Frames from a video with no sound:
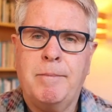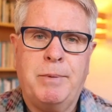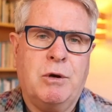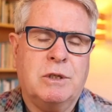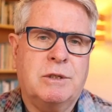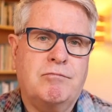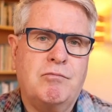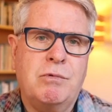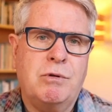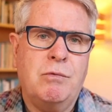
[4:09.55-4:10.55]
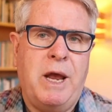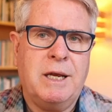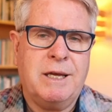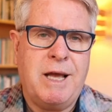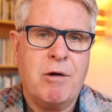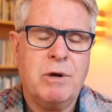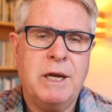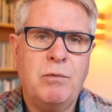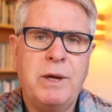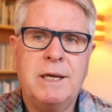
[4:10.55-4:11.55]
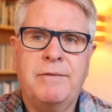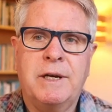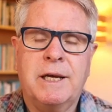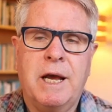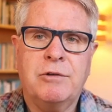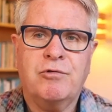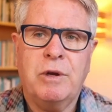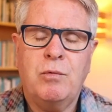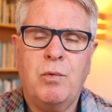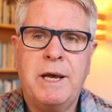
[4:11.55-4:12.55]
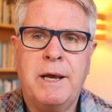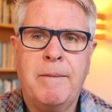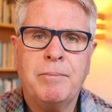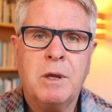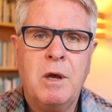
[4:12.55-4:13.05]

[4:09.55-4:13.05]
Because currently we live in a country where